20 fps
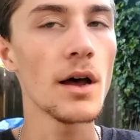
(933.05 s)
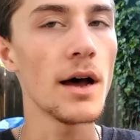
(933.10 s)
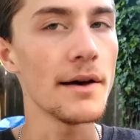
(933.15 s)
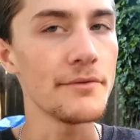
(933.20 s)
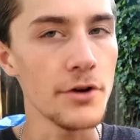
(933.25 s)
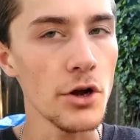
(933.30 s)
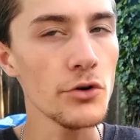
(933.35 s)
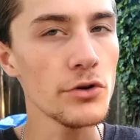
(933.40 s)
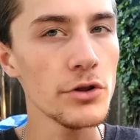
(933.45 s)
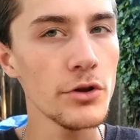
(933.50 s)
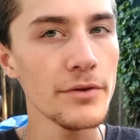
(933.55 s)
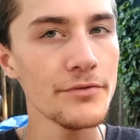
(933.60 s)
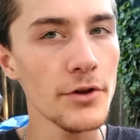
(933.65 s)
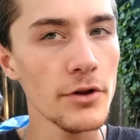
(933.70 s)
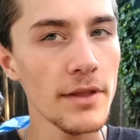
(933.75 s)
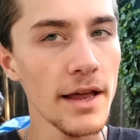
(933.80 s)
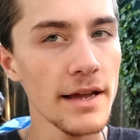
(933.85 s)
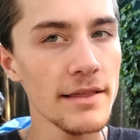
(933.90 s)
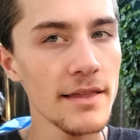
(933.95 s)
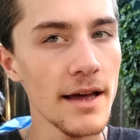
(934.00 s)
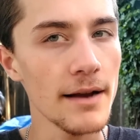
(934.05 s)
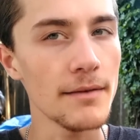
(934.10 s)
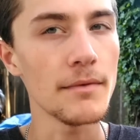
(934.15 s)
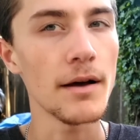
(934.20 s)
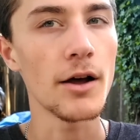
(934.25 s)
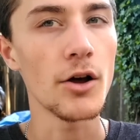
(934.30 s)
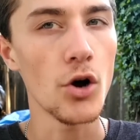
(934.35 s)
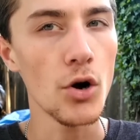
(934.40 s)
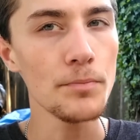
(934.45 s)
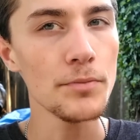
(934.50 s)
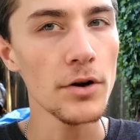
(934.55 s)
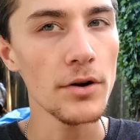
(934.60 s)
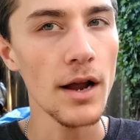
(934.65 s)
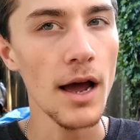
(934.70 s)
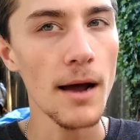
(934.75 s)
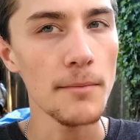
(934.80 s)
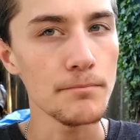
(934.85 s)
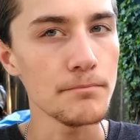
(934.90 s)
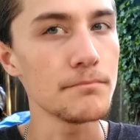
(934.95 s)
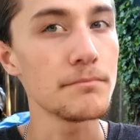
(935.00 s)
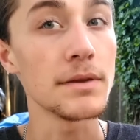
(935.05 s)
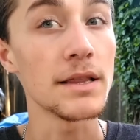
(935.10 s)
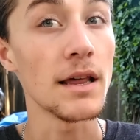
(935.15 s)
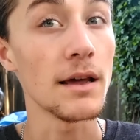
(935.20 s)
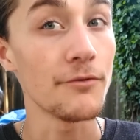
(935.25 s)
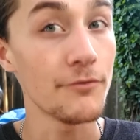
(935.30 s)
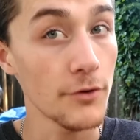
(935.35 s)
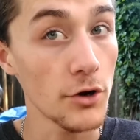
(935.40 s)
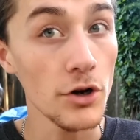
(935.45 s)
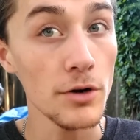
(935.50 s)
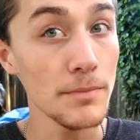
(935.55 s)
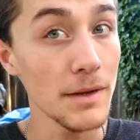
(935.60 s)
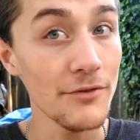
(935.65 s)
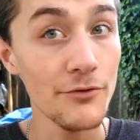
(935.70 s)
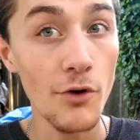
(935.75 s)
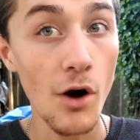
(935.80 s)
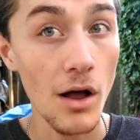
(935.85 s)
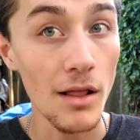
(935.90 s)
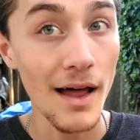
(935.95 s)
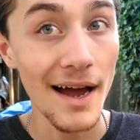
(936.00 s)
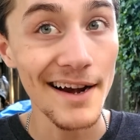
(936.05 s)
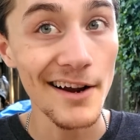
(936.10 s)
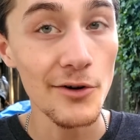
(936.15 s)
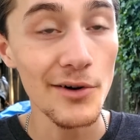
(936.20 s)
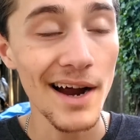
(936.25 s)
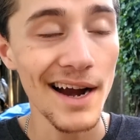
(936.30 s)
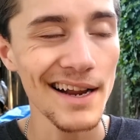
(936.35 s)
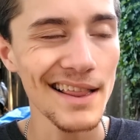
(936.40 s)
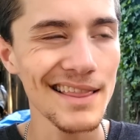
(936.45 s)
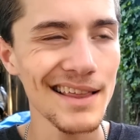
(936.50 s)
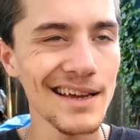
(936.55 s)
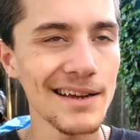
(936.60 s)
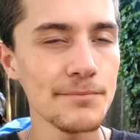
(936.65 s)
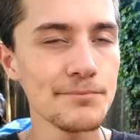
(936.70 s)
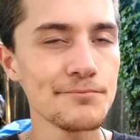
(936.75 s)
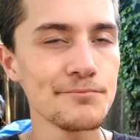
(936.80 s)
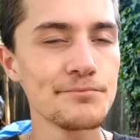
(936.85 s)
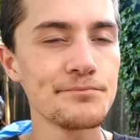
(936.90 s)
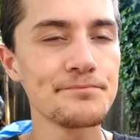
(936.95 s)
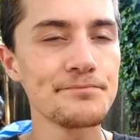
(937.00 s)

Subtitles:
I have no clue if they're like that. I hope they're not, but they could be for all I know kind of thing.